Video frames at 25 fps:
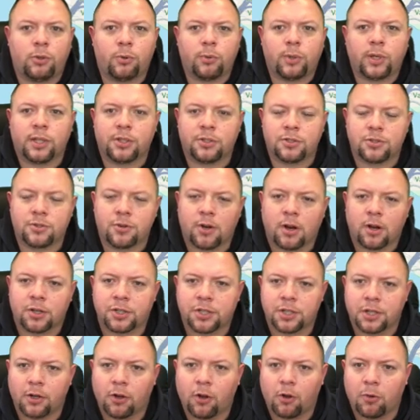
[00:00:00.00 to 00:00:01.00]

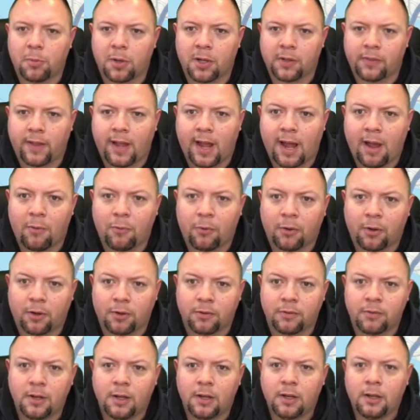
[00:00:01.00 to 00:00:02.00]
construction home on that
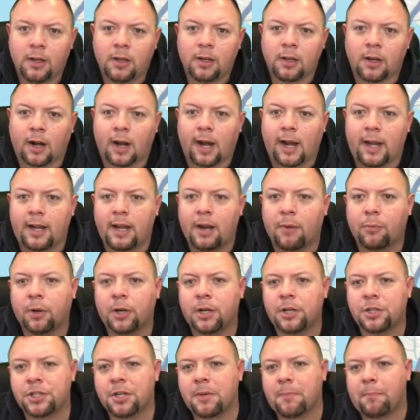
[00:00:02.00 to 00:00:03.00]
one. All right, now we're
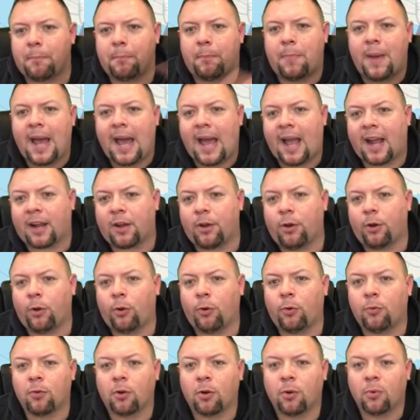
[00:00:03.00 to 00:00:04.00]
going to jump back
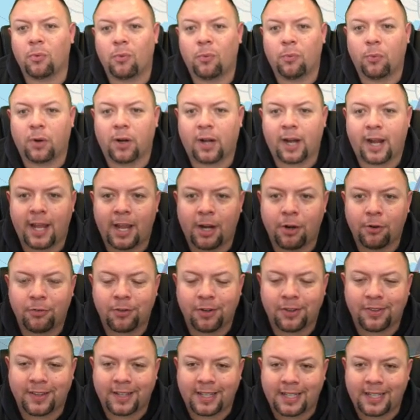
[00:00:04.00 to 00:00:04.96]
over. We're going to head over to the